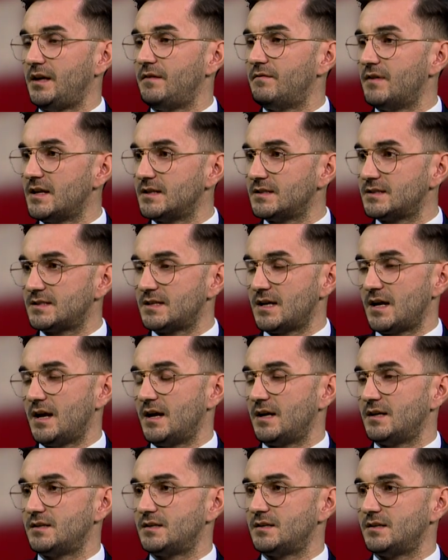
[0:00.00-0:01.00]
events
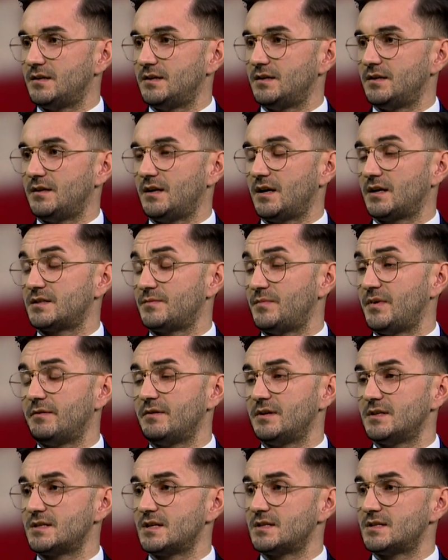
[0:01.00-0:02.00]
and uh,
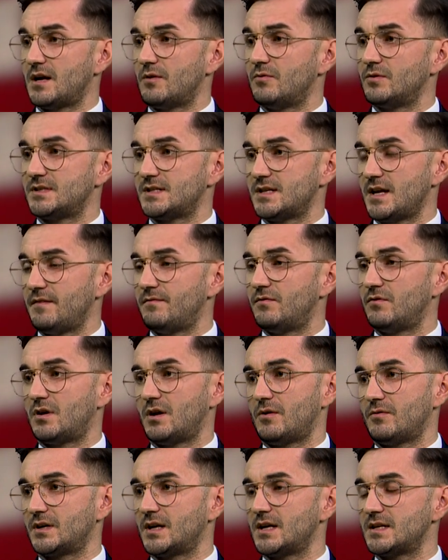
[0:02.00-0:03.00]
experiences, I would say, for
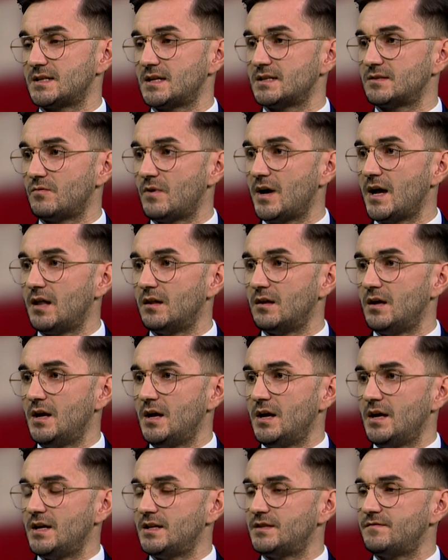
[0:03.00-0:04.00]
our guests as well.
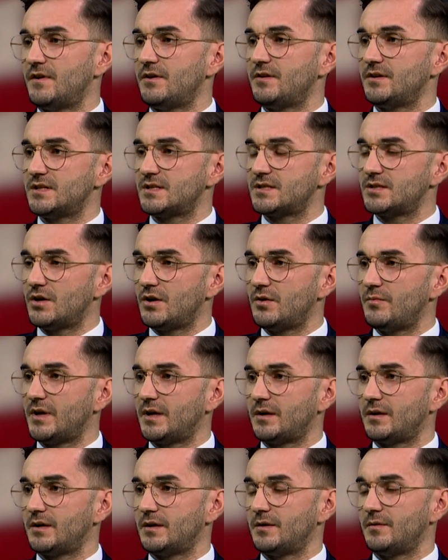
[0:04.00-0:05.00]
It's very
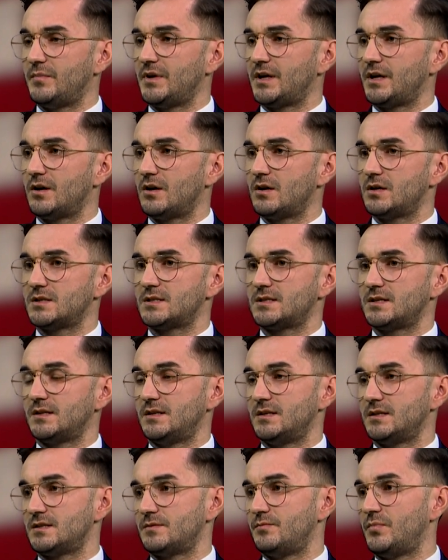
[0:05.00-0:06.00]
disturbing because
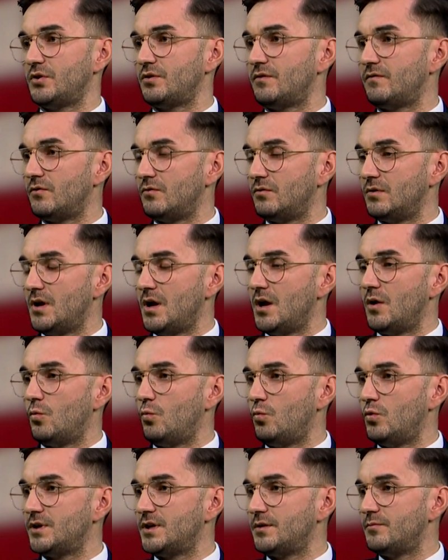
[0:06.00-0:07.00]
this beautiful
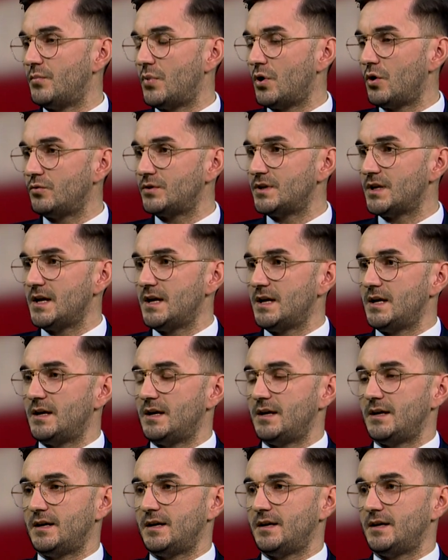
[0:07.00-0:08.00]
wooden boat
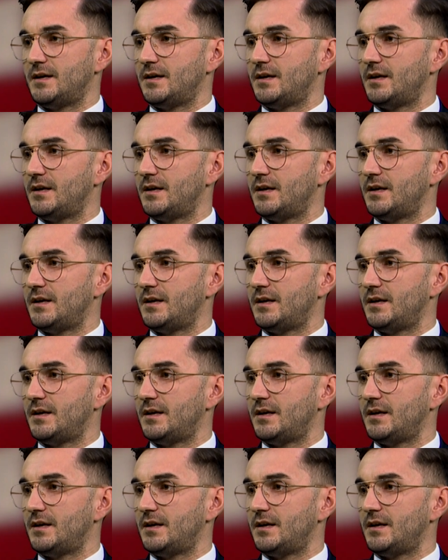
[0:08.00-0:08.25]
uh,